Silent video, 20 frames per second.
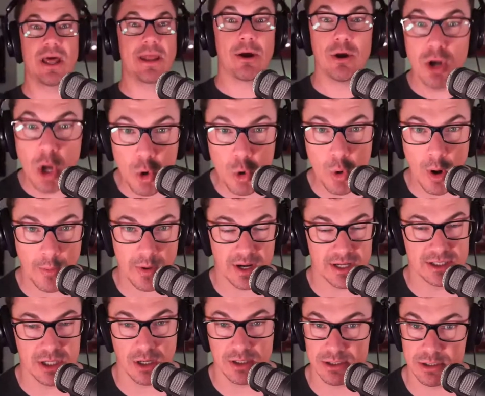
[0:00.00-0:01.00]
I don't know who I
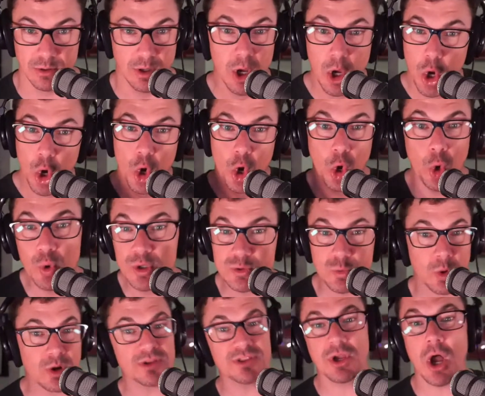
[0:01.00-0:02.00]
want to talk to, who is
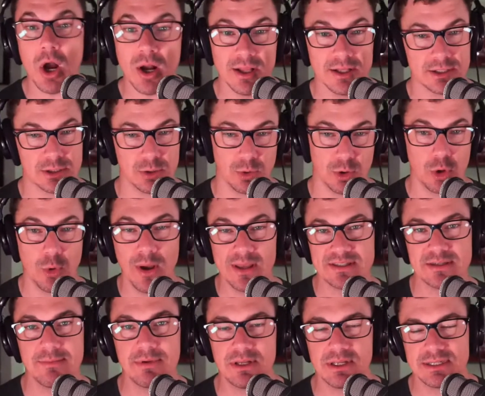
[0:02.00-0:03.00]
worth talking to, or who has
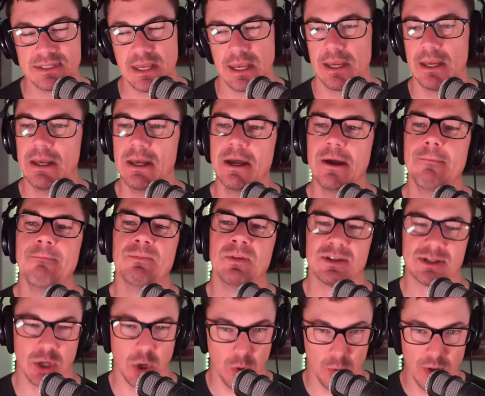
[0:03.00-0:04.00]
something to say.
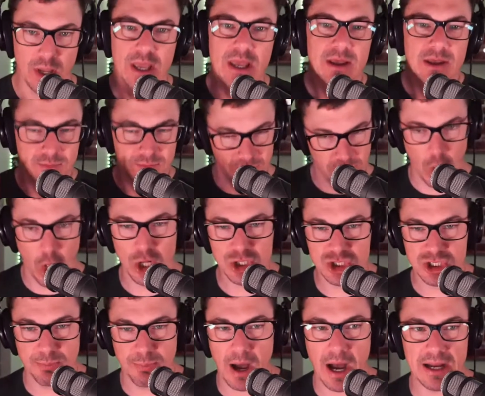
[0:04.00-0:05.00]
So launched
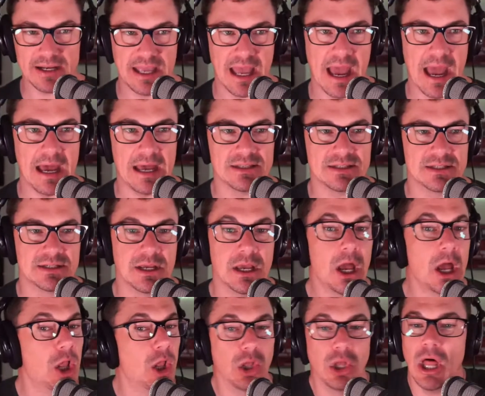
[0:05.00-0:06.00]
the podcast,
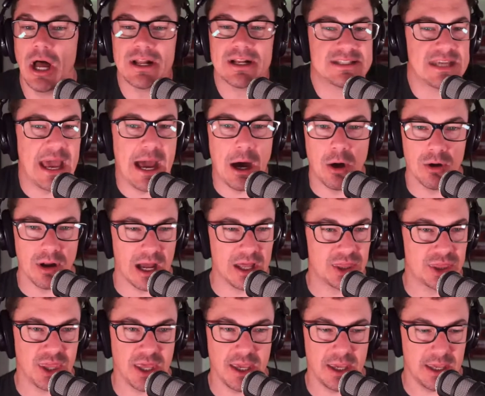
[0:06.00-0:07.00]
lucked out. I
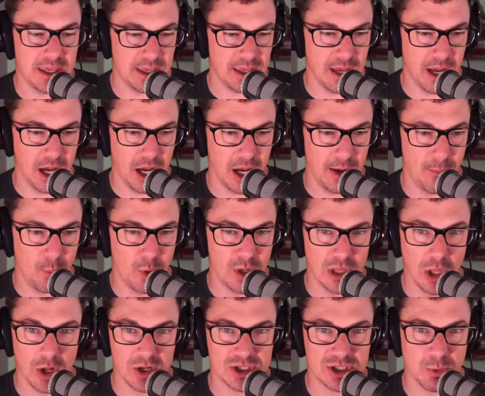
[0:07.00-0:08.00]
think we
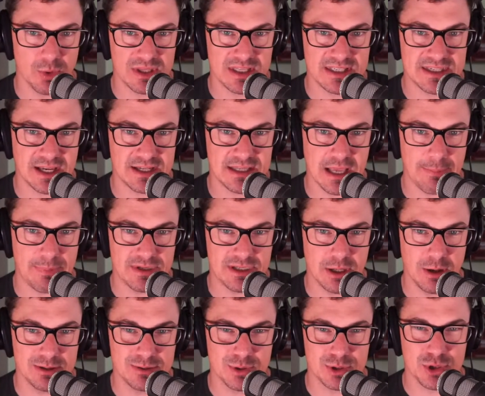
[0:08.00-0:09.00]
launched it with 6
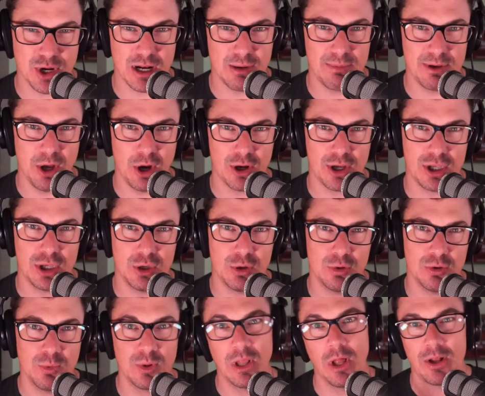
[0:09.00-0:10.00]
episodes. I was trying to be all
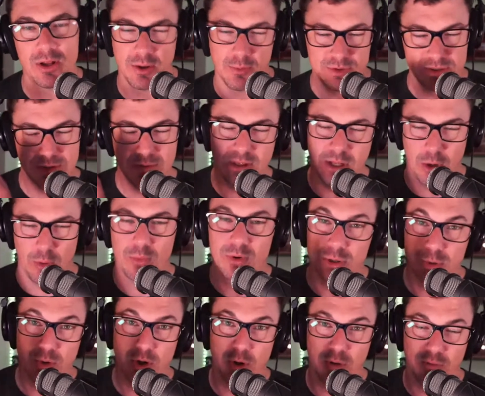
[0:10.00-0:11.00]
cute. It was, we're
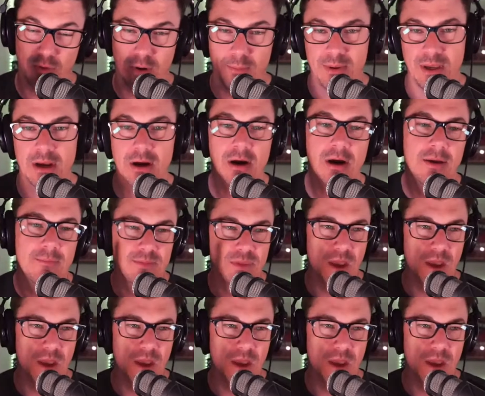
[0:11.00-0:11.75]
doing it over a beer.